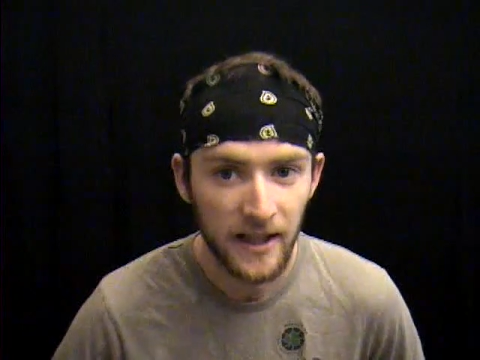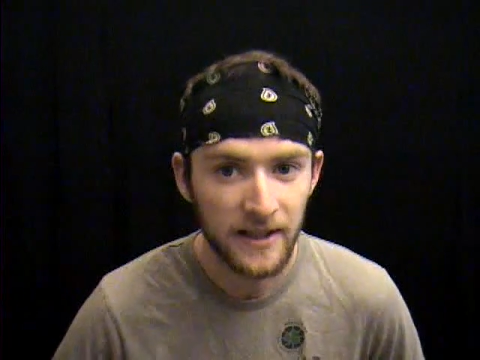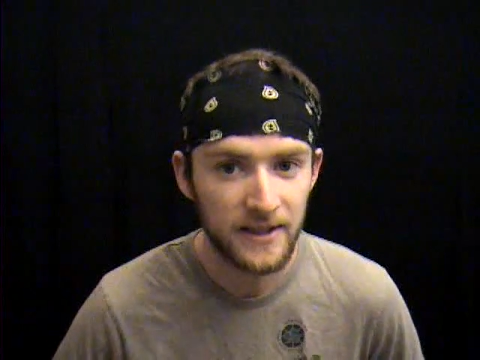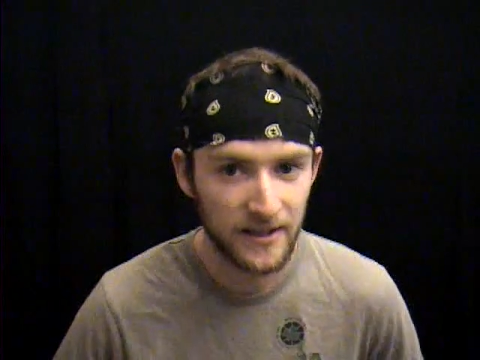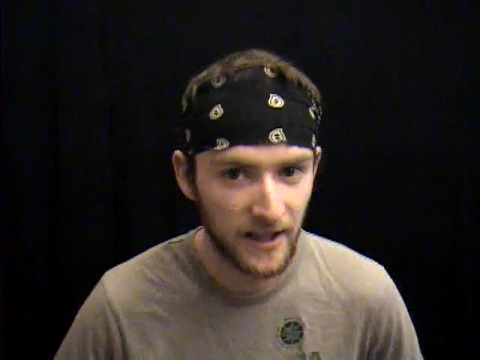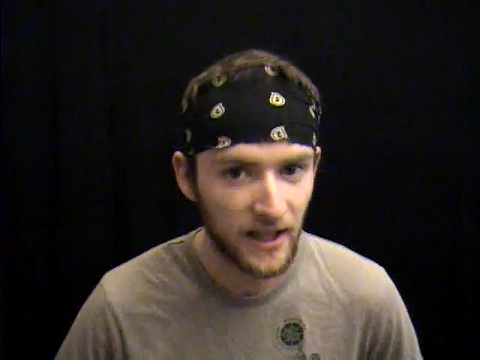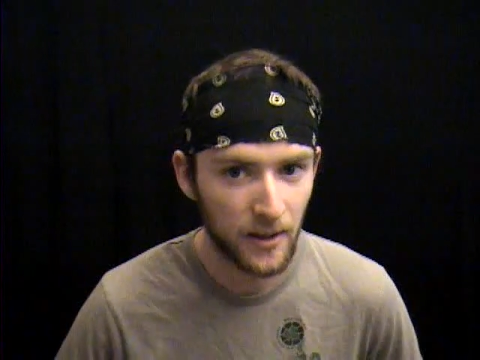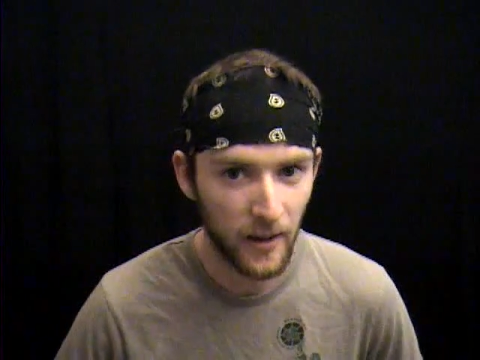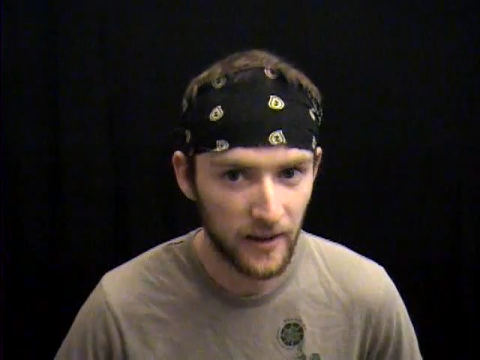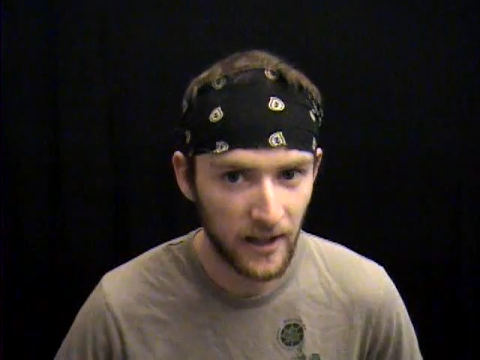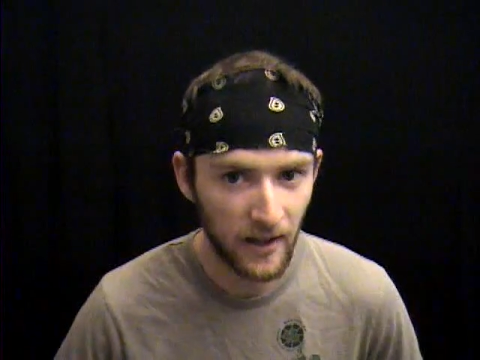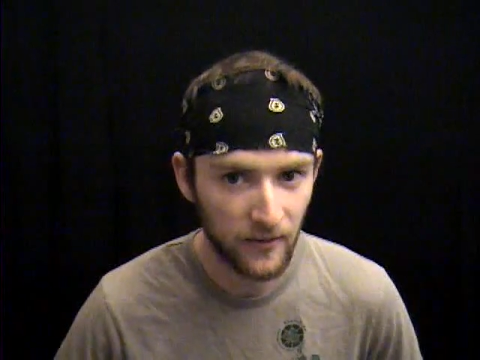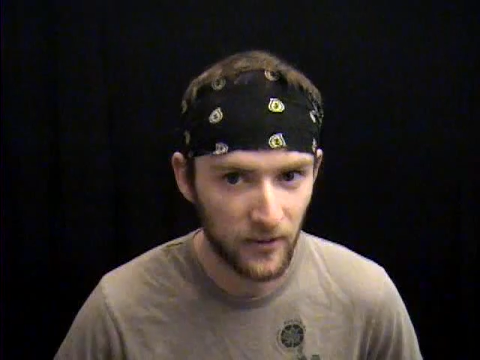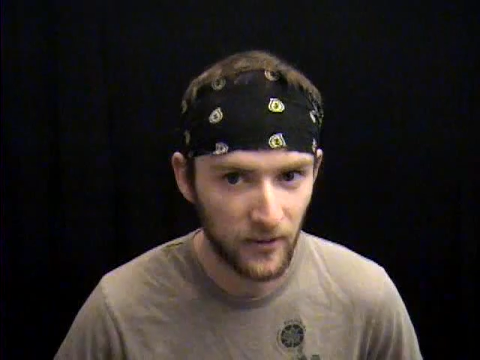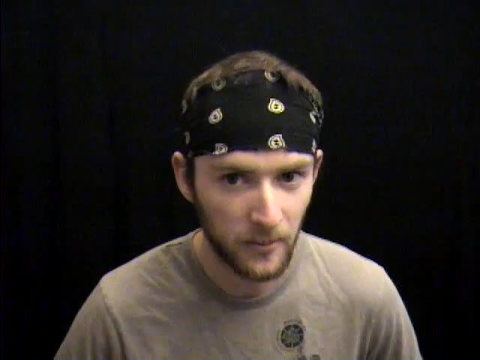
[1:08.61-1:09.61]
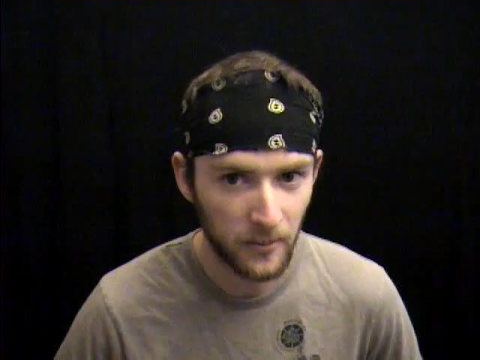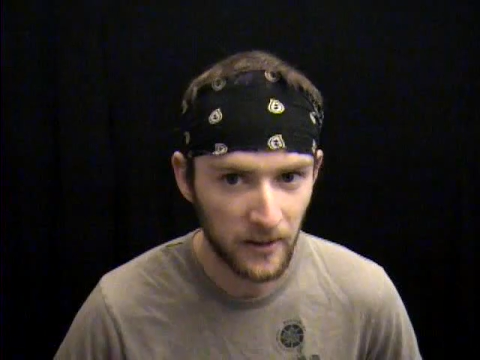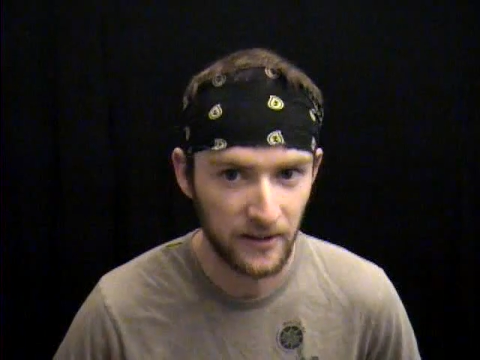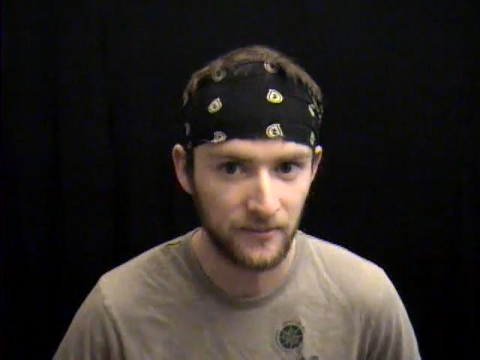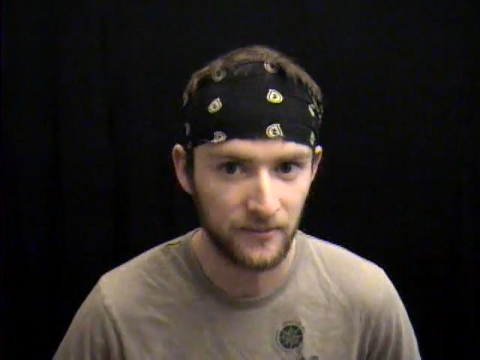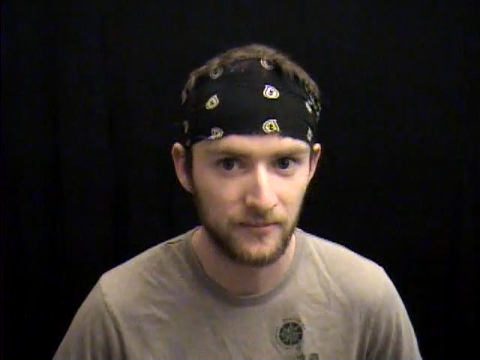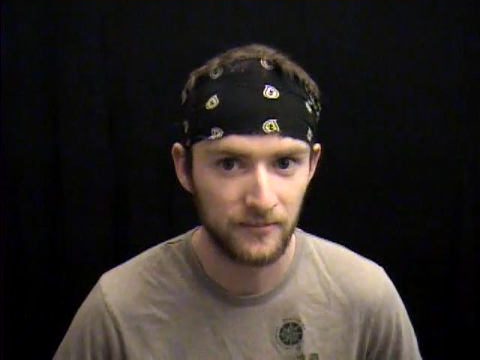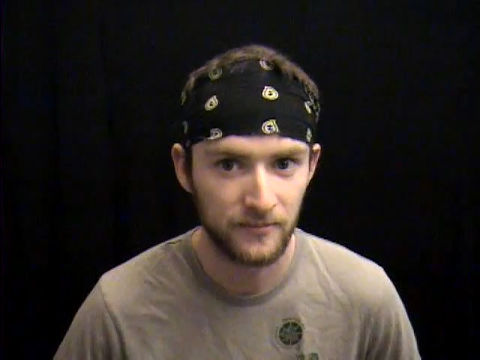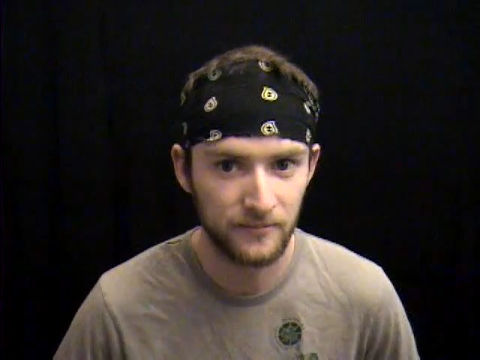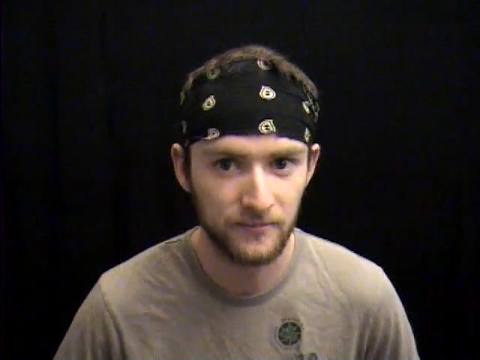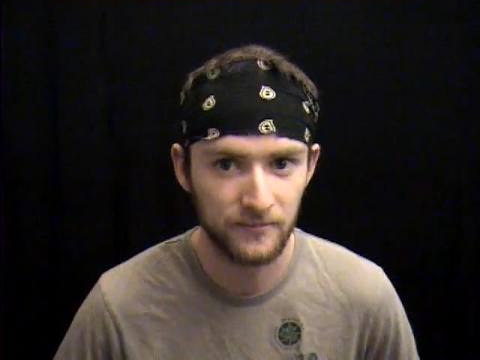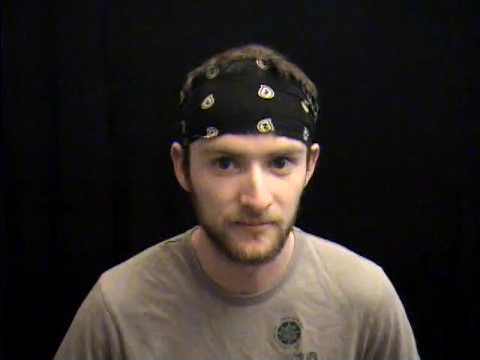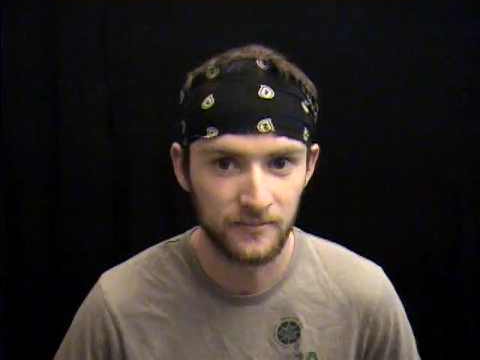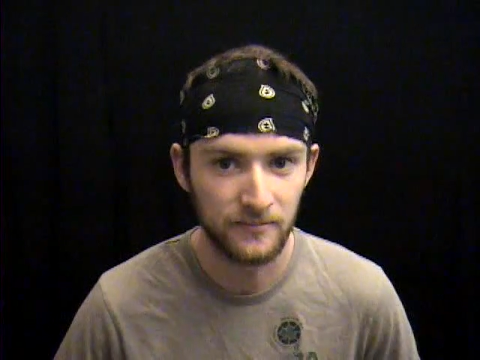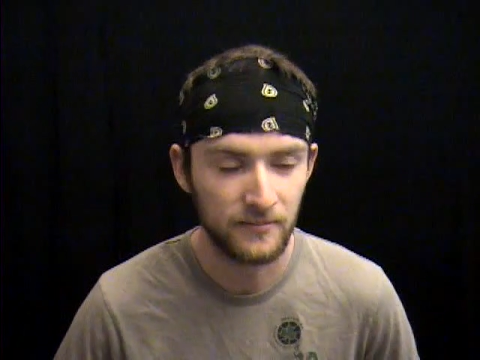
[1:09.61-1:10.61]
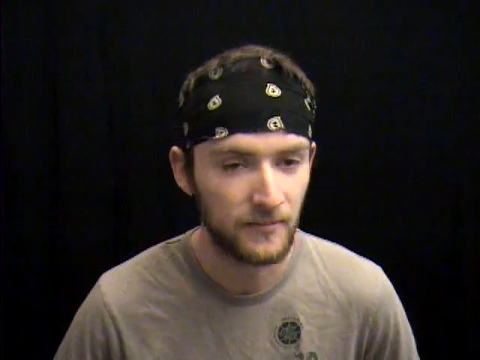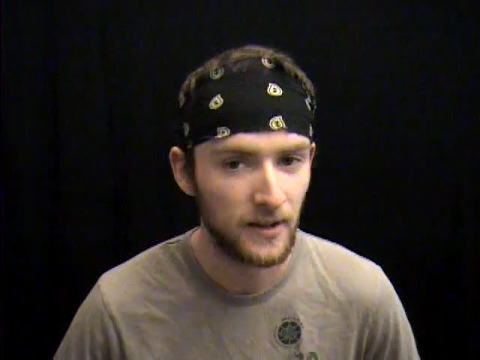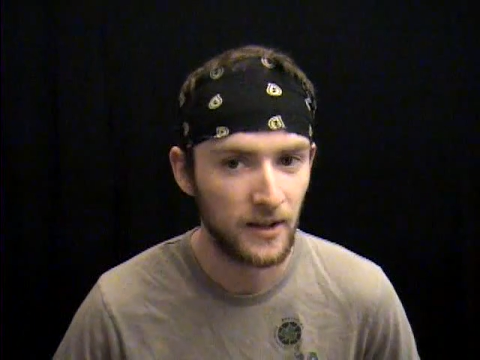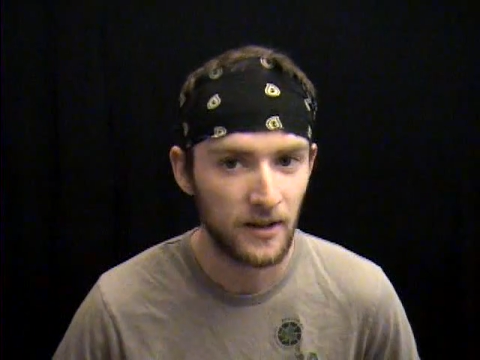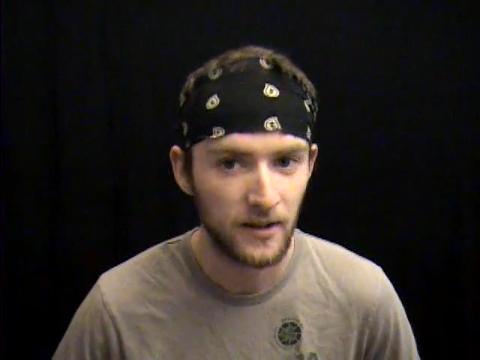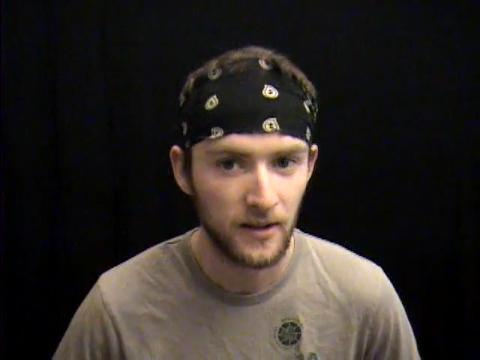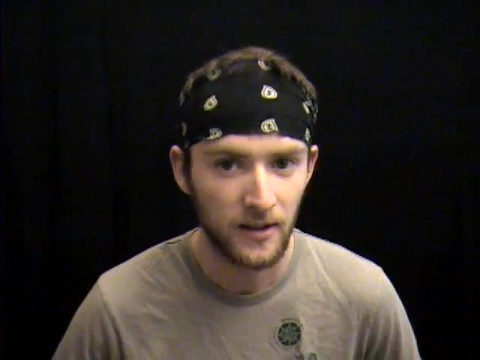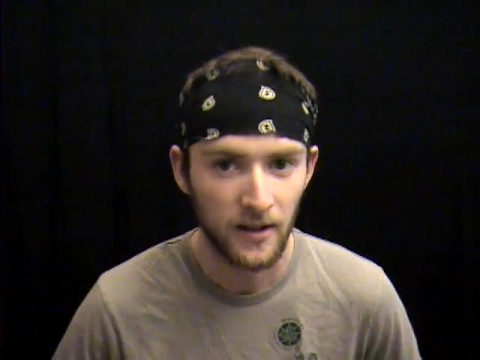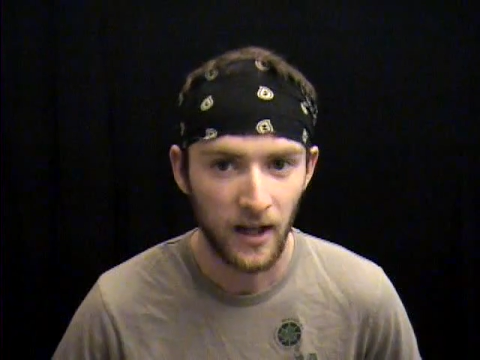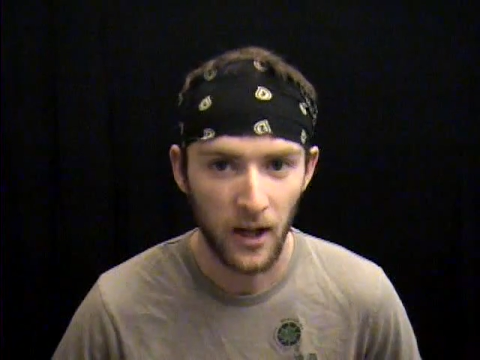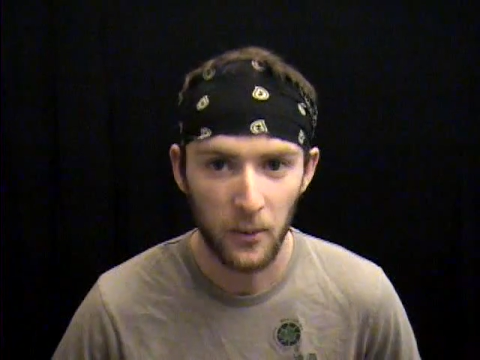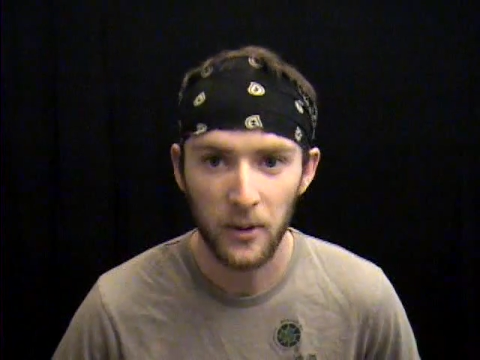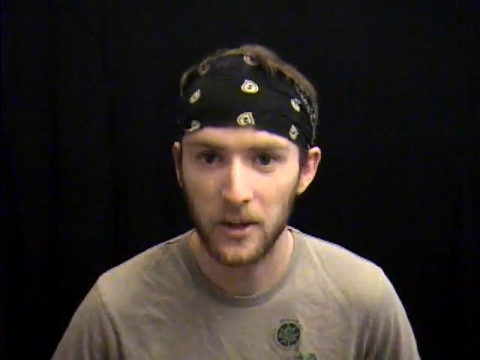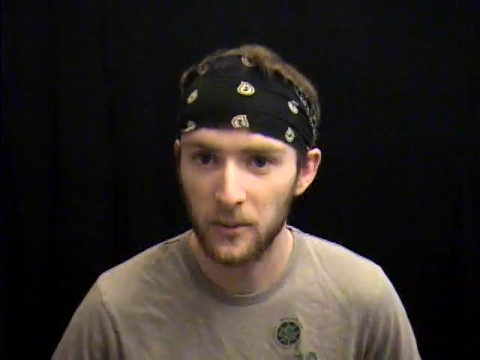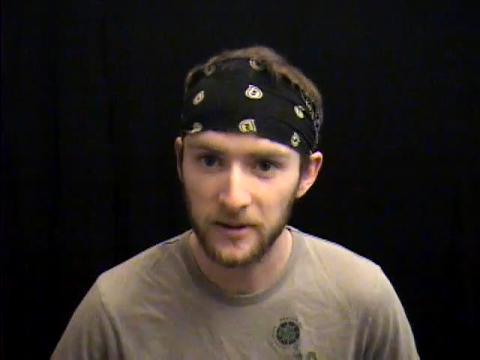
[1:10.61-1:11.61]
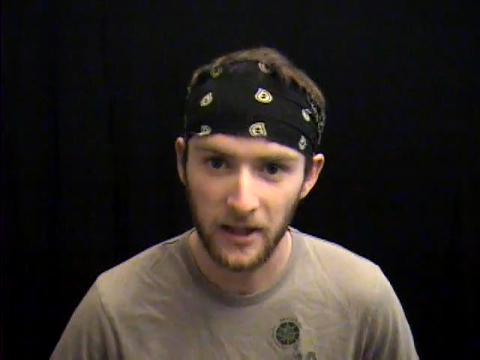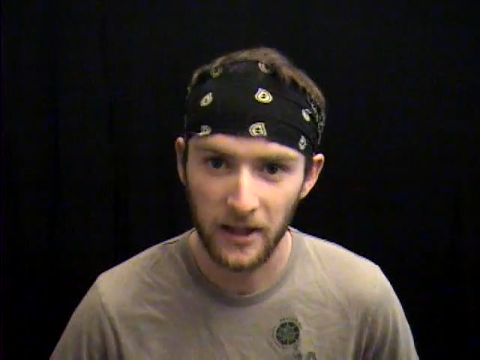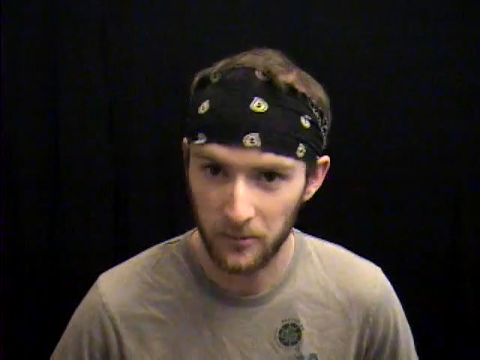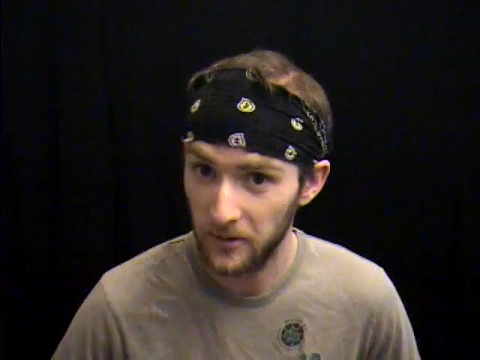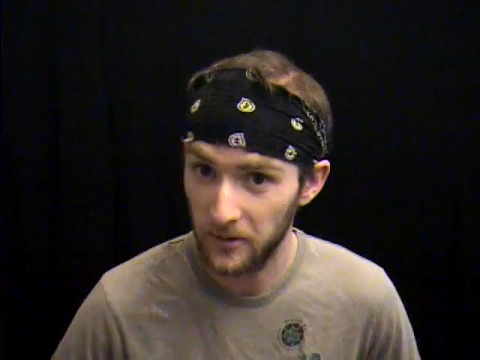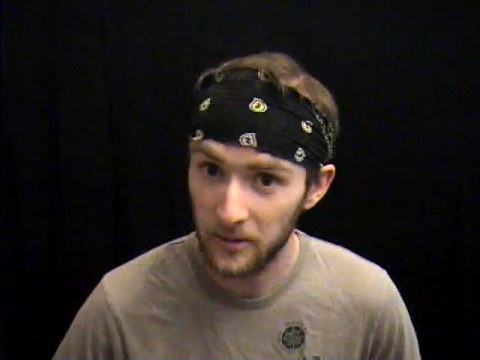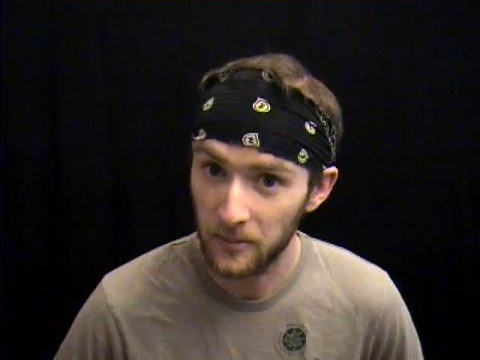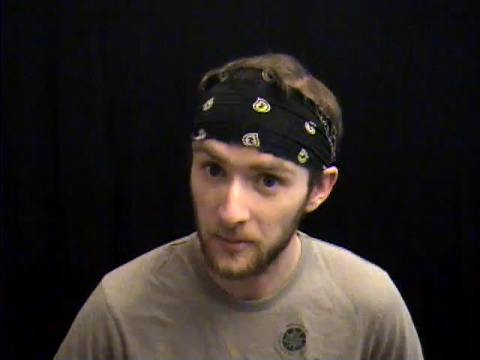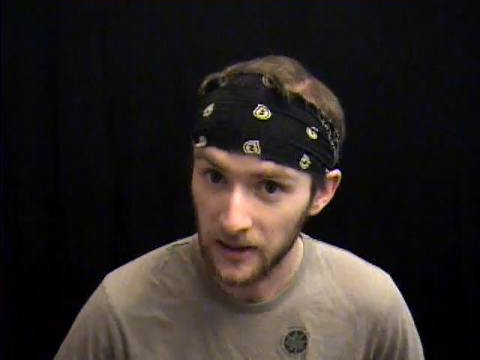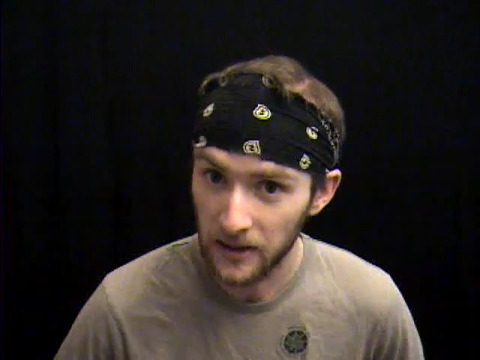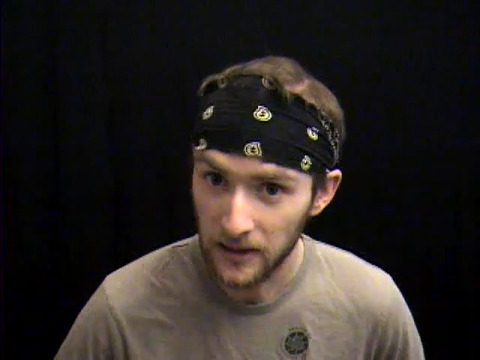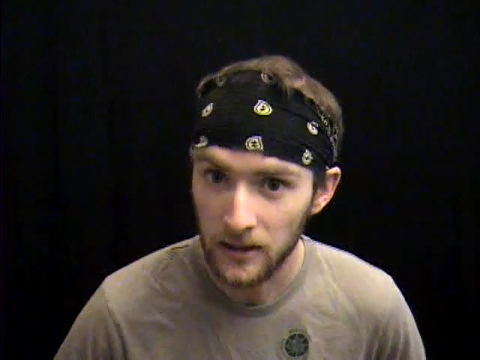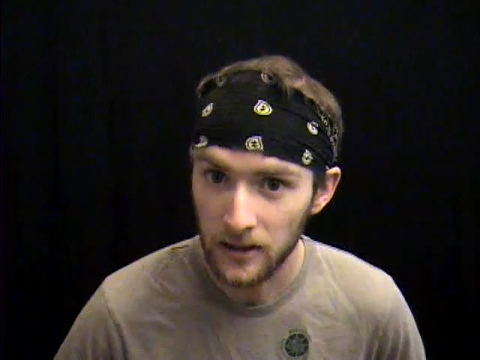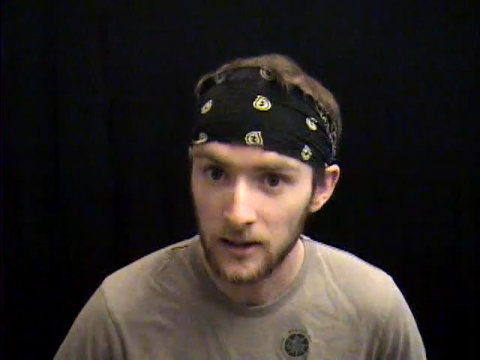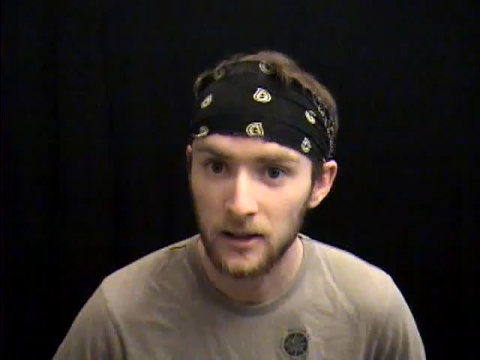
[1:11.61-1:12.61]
let's think about that for a minute. I wonder what they really mean.